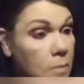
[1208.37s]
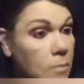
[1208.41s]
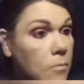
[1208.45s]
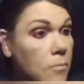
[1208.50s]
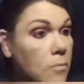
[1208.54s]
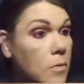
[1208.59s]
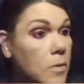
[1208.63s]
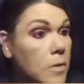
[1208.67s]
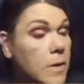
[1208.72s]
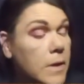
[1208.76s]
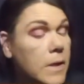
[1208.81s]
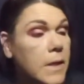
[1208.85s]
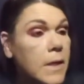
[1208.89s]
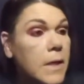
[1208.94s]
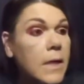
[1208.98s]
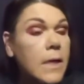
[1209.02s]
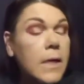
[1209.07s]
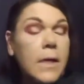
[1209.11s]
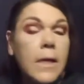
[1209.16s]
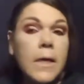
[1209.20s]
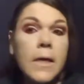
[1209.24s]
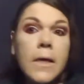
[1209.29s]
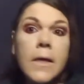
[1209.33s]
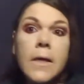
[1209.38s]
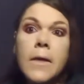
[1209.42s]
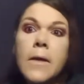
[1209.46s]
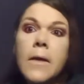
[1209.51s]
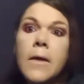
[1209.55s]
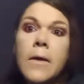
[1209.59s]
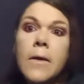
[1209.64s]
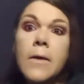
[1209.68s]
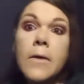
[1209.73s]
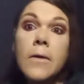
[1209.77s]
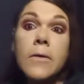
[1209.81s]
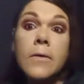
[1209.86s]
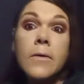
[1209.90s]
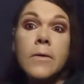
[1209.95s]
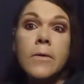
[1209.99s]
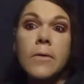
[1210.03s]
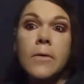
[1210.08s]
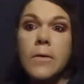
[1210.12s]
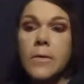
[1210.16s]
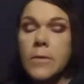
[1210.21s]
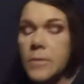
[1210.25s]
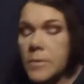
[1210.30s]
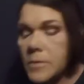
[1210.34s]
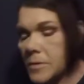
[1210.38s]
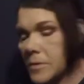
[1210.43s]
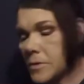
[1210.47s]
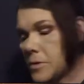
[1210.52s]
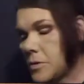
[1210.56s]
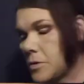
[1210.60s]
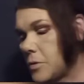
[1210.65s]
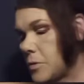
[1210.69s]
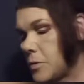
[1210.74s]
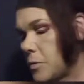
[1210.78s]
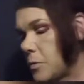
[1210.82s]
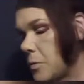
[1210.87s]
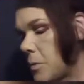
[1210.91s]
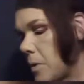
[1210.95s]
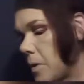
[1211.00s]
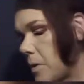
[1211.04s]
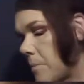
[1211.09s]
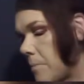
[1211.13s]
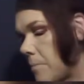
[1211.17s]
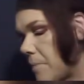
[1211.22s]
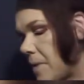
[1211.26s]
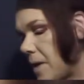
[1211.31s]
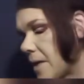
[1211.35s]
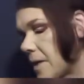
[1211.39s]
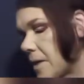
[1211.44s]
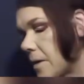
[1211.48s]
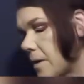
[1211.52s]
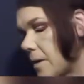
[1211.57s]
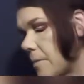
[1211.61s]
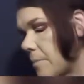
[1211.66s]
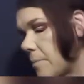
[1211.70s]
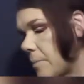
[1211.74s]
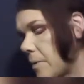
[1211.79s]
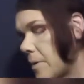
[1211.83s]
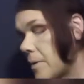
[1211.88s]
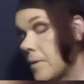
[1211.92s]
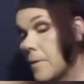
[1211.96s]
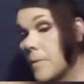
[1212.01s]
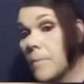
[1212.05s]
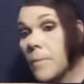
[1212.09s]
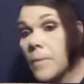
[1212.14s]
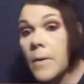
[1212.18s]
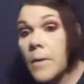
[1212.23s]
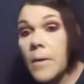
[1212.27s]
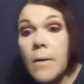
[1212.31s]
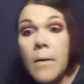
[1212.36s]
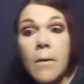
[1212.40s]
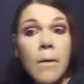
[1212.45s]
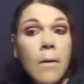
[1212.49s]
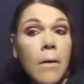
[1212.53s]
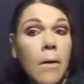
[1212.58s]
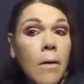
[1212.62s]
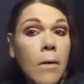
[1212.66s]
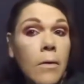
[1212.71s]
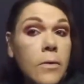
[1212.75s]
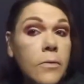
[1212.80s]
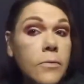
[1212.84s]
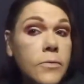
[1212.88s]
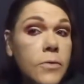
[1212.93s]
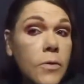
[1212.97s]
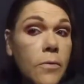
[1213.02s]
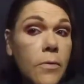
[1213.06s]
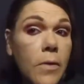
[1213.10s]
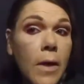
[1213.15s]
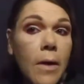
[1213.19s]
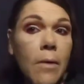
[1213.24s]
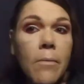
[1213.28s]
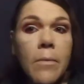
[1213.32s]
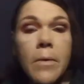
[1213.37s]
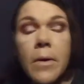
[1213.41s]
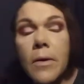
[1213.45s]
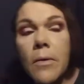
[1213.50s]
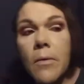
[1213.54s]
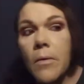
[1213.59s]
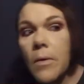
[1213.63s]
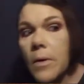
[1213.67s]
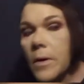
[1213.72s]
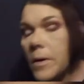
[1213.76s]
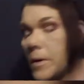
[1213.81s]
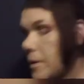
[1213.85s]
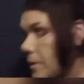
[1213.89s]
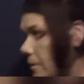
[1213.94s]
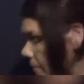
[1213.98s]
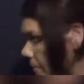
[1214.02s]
really getting into makeup. So that went on